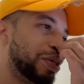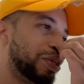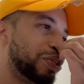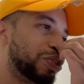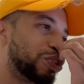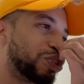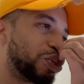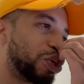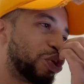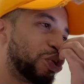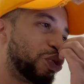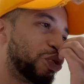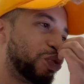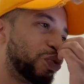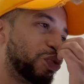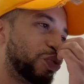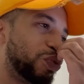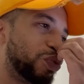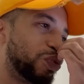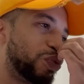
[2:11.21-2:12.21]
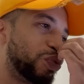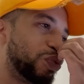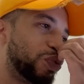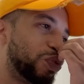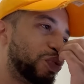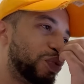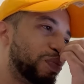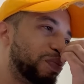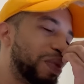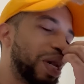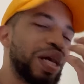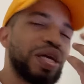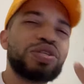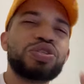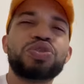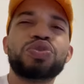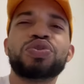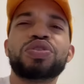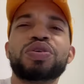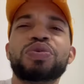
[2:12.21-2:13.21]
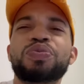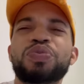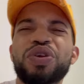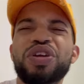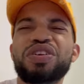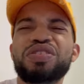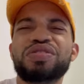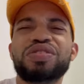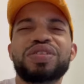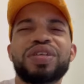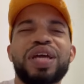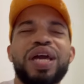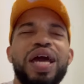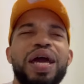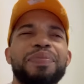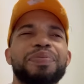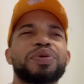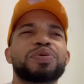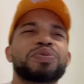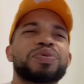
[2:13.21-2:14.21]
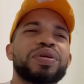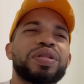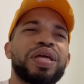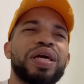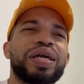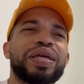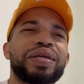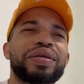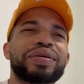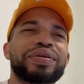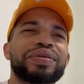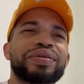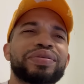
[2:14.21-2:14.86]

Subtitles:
So, mind you, some weird shit happened where, like,